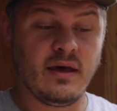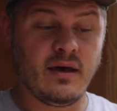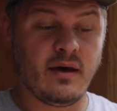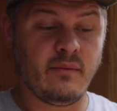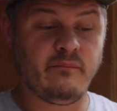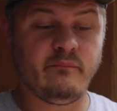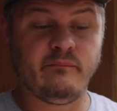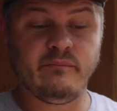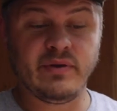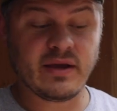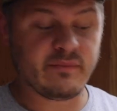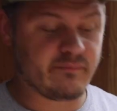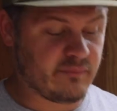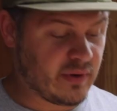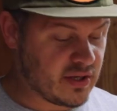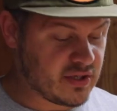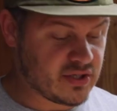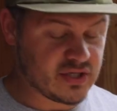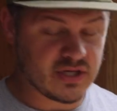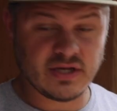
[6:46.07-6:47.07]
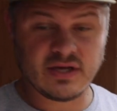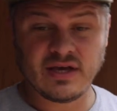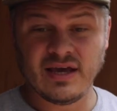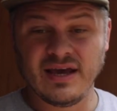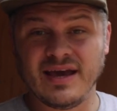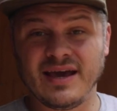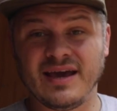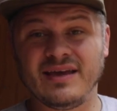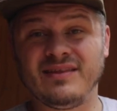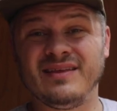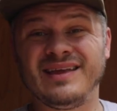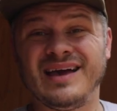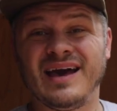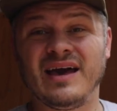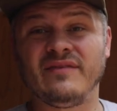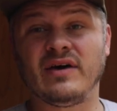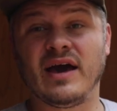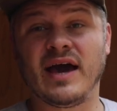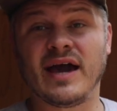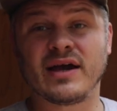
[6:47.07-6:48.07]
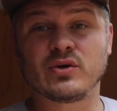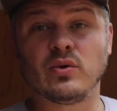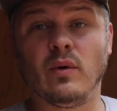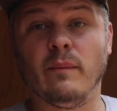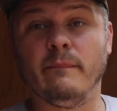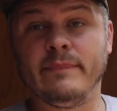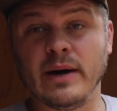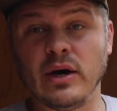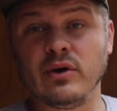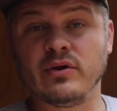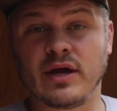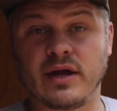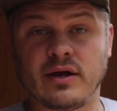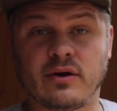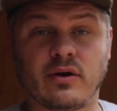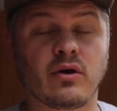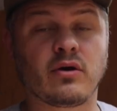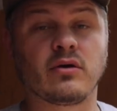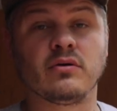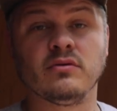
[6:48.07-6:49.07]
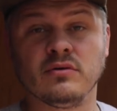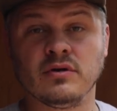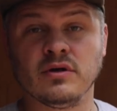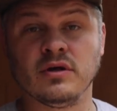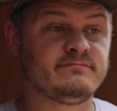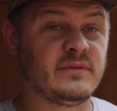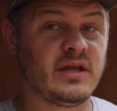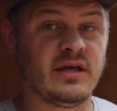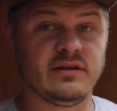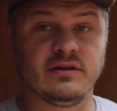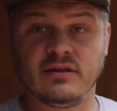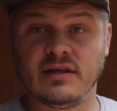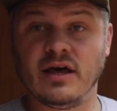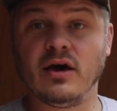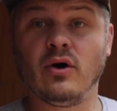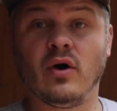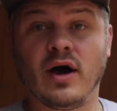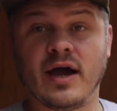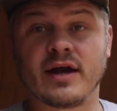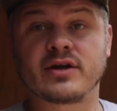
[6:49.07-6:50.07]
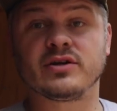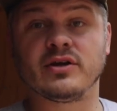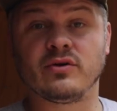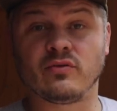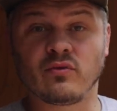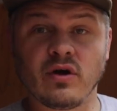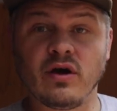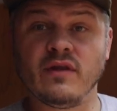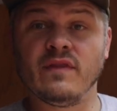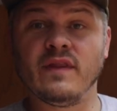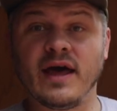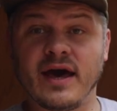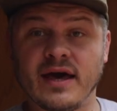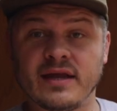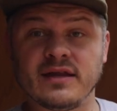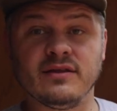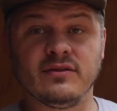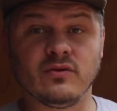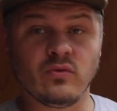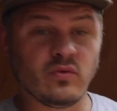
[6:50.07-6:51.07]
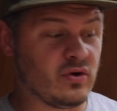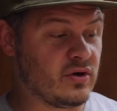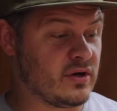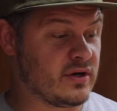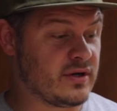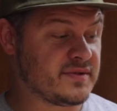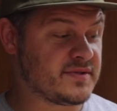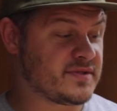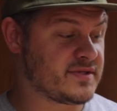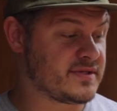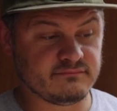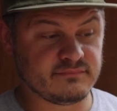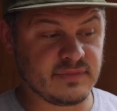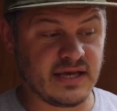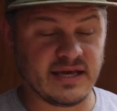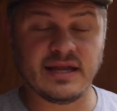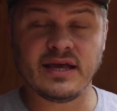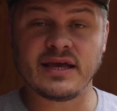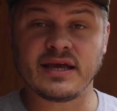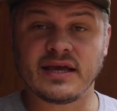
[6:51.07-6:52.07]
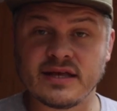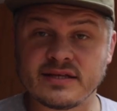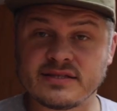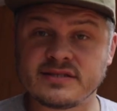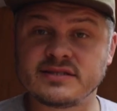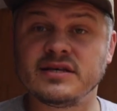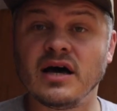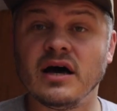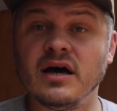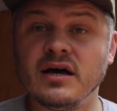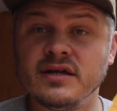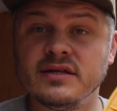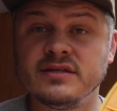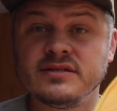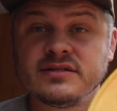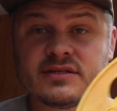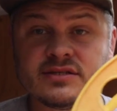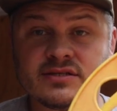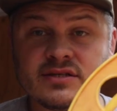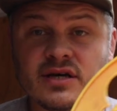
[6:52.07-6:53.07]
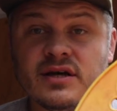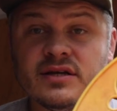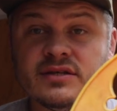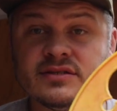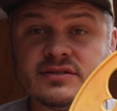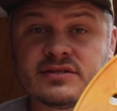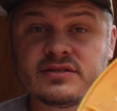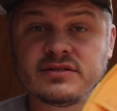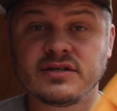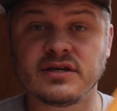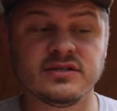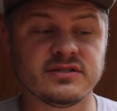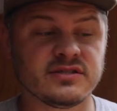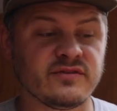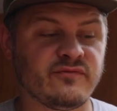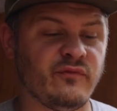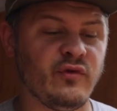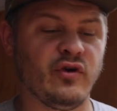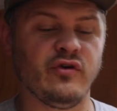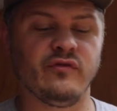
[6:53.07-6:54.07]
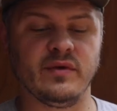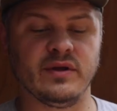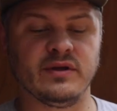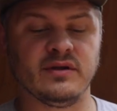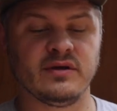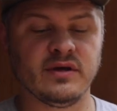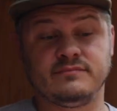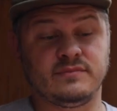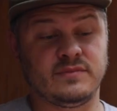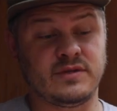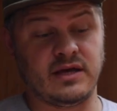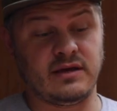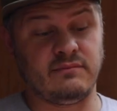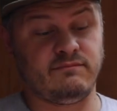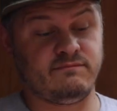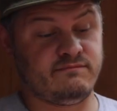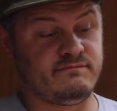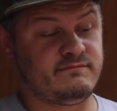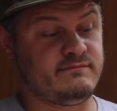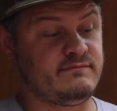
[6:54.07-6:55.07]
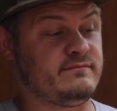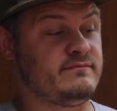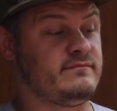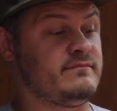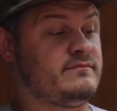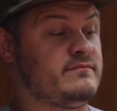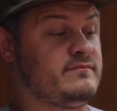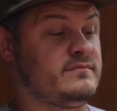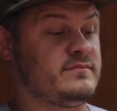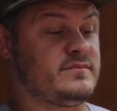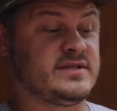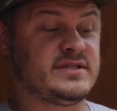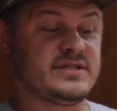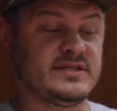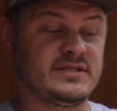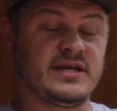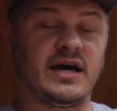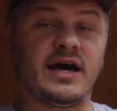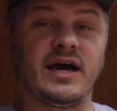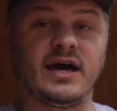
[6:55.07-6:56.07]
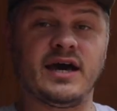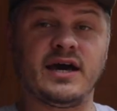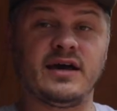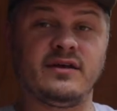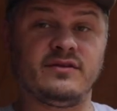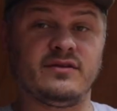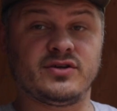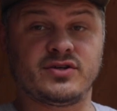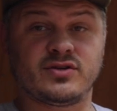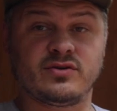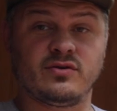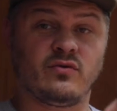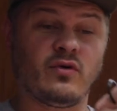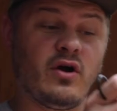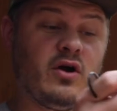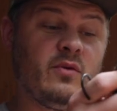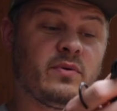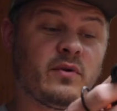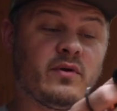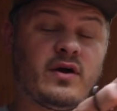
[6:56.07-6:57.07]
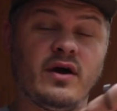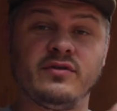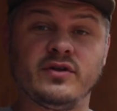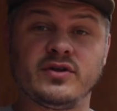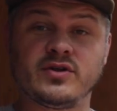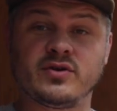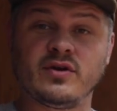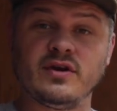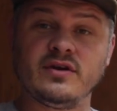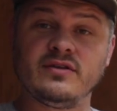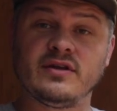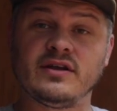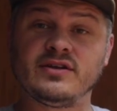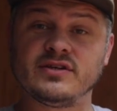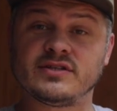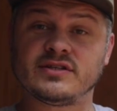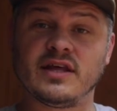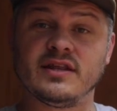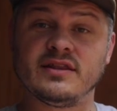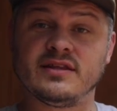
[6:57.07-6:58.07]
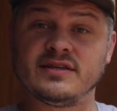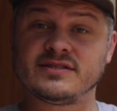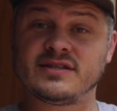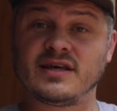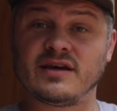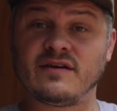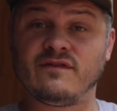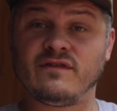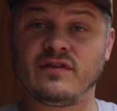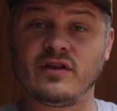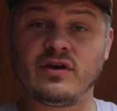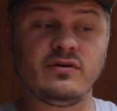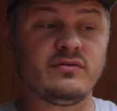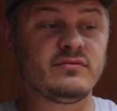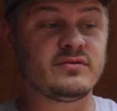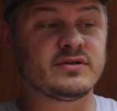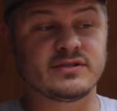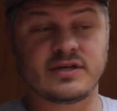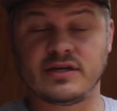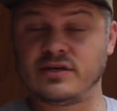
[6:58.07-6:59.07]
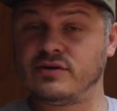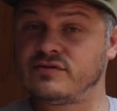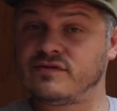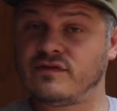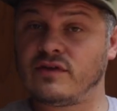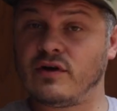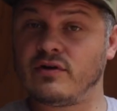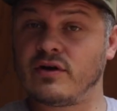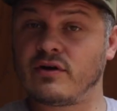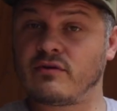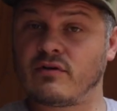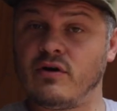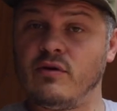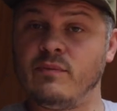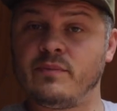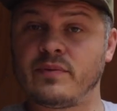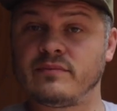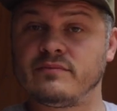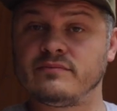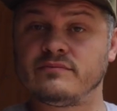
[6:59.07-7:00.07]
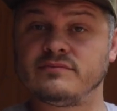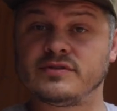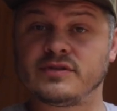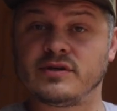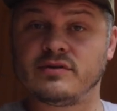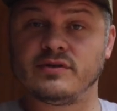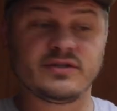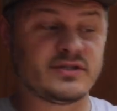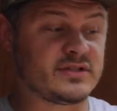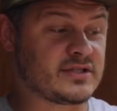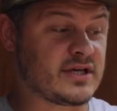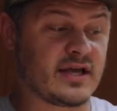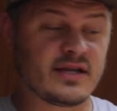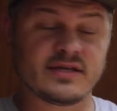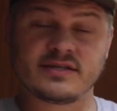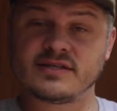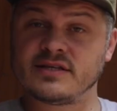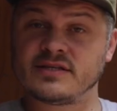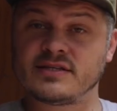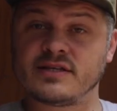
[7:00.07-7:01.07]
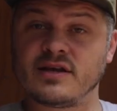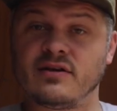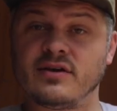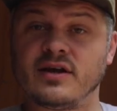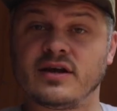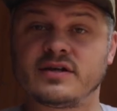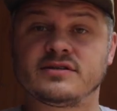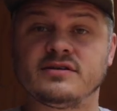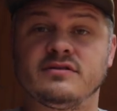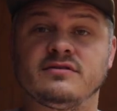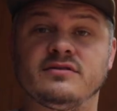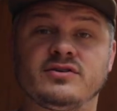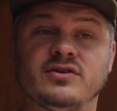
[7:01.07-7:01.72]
a big bungee, and then they have an actual boat anchor, and then they'll actually run that in the woods, and it gets tons and tons and tons of movement. They tie the rope around the tree, they just let this thing float because they use floating rope, so it just kind of sits there next to the